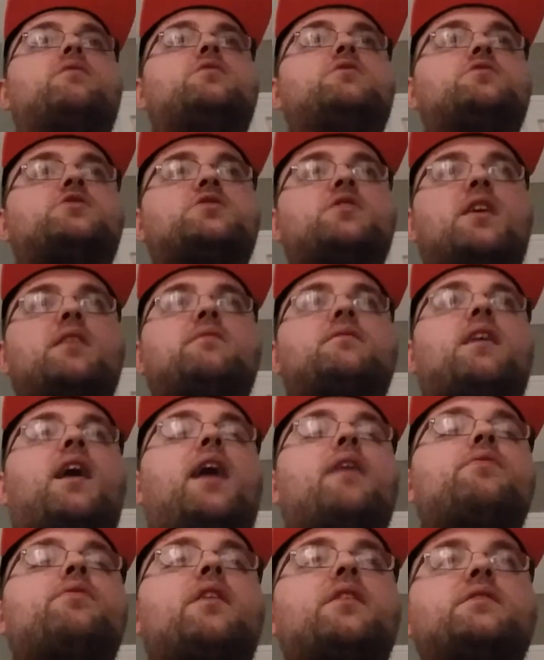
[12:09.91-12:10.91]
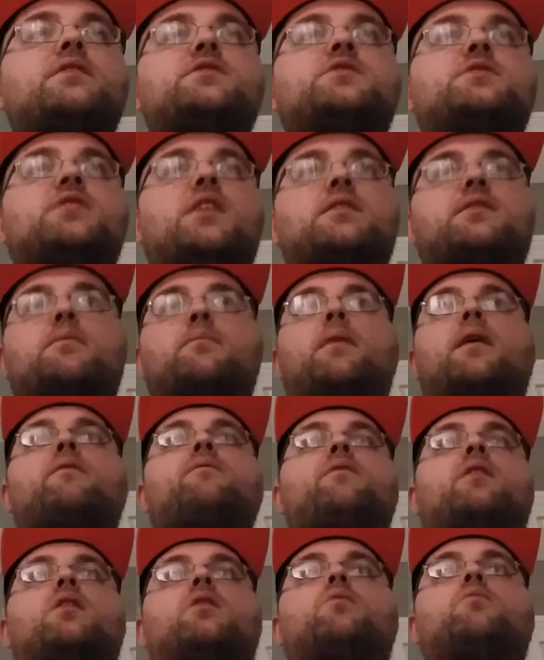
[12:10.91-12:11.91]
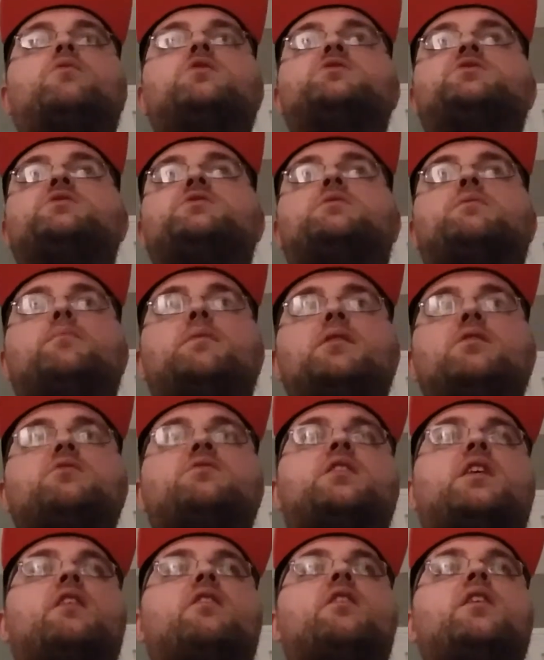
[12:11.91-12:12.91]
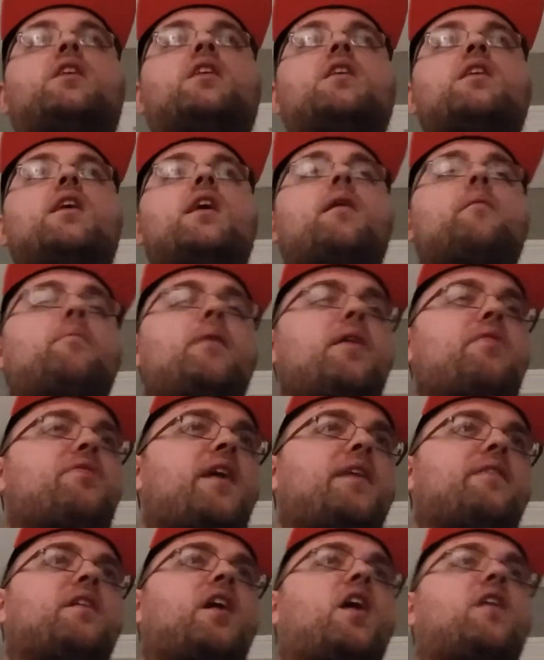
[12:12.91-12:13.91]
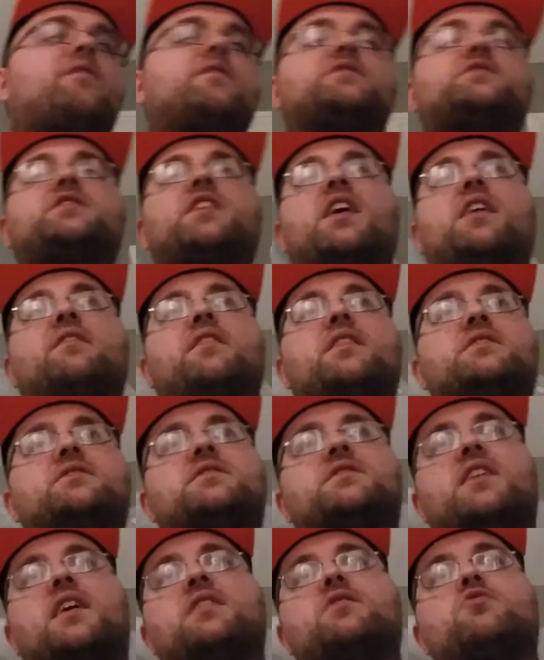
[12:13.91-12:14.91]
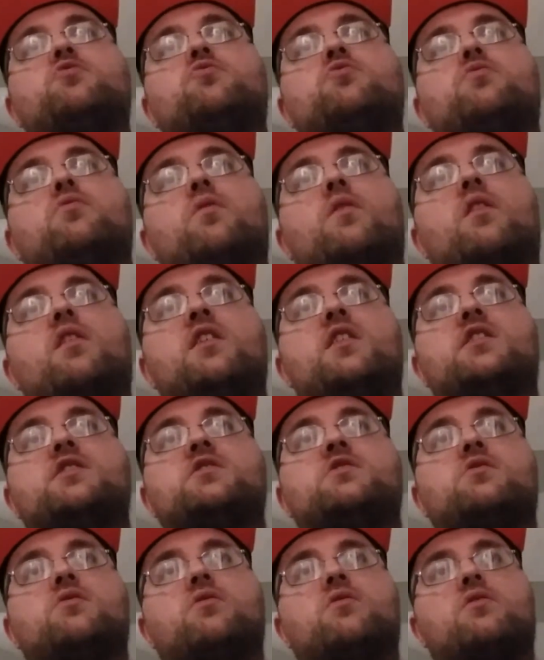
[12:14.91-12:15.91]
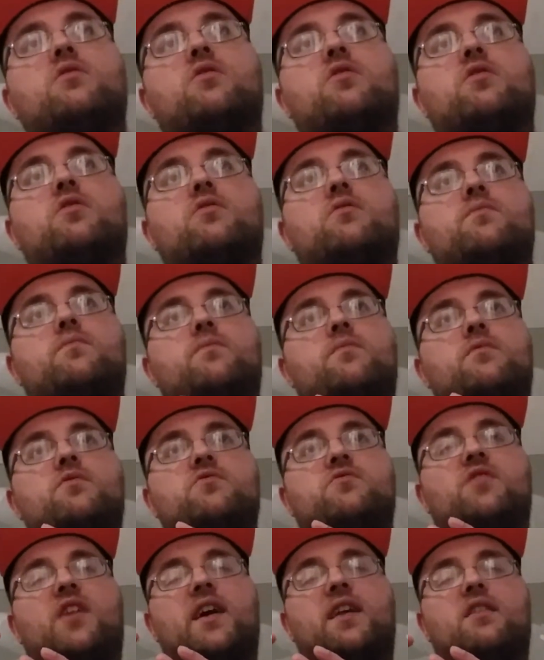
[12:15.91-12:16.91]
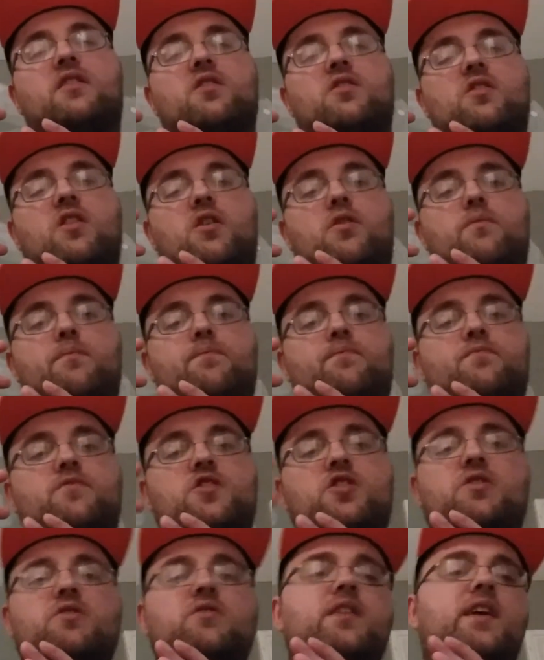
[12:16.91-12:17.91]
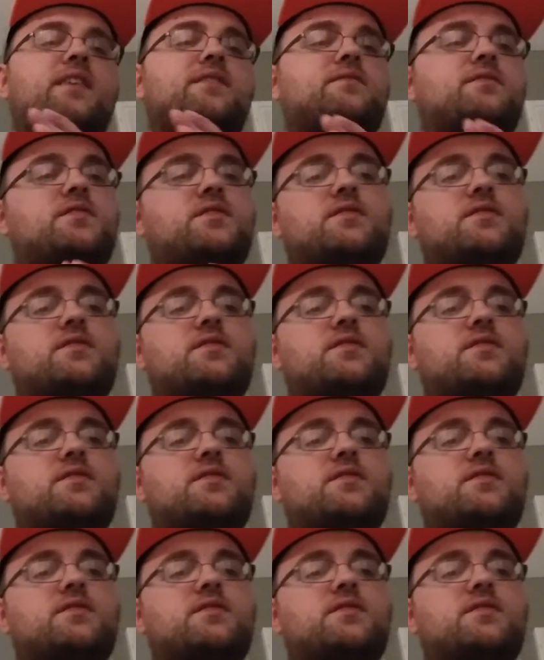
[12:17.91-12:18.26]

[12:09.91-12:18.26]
You stopped. I thought they stopped the main villain, which is the military, but then all of a sudden they decide to, like, you know, turn that.